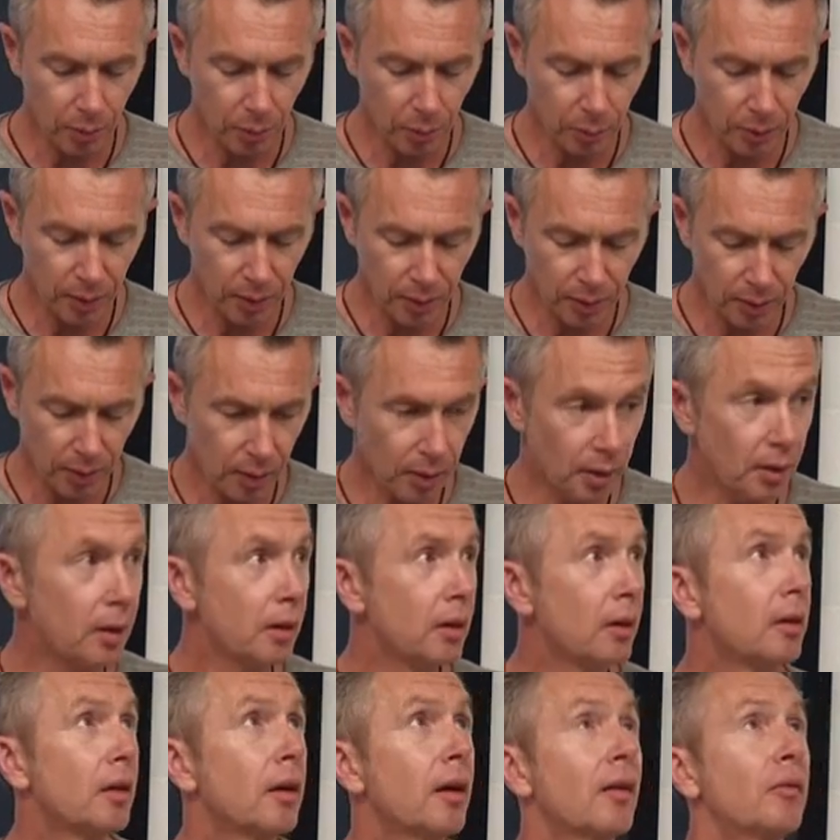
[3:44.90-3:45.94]
We
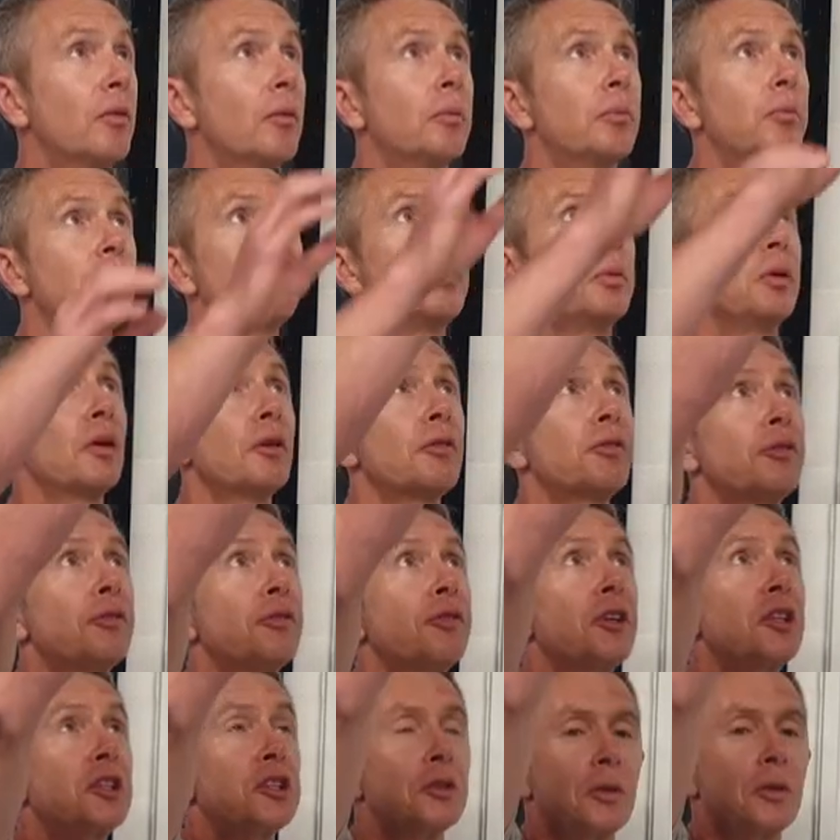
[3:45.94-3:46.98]
have a beautiful
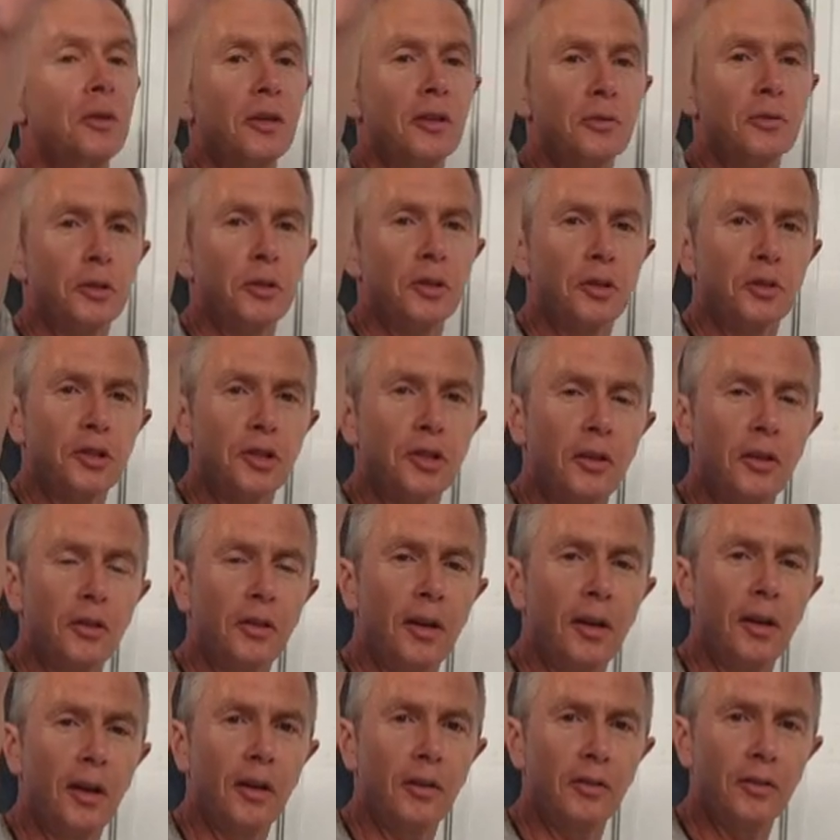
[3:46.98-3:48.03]
feature in this, which I'll show you
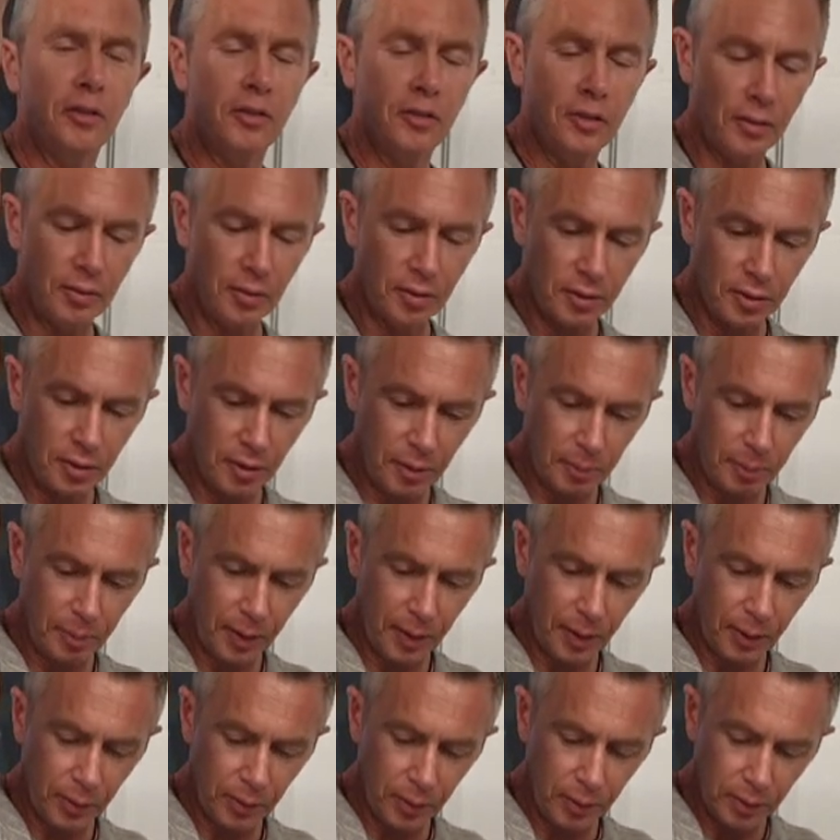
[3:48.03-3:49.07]
now. Just have to turn the
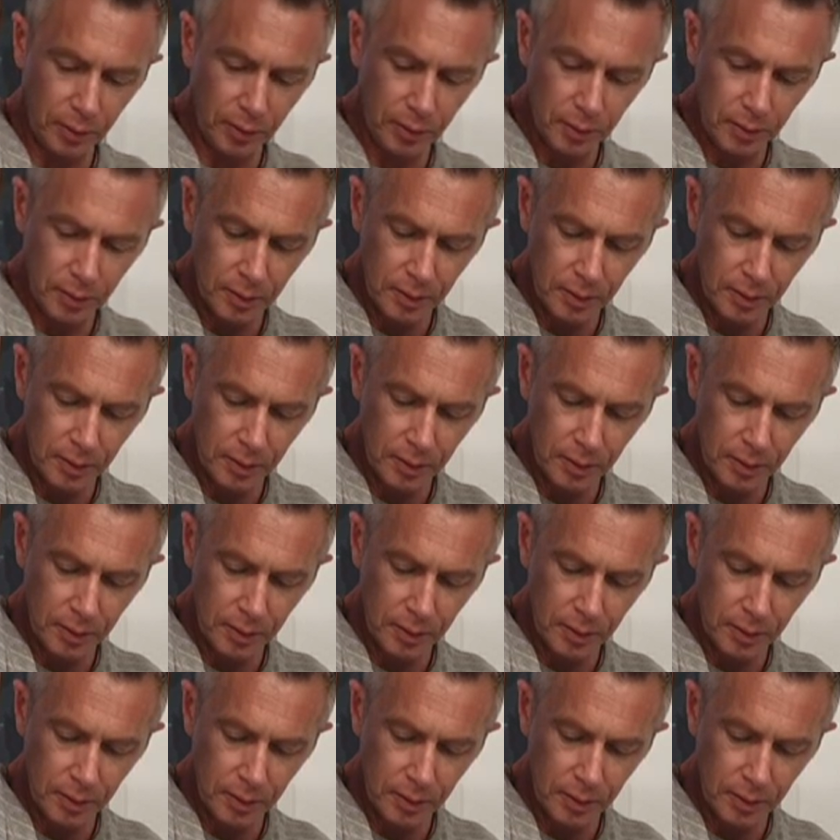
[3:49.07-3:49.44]
power on,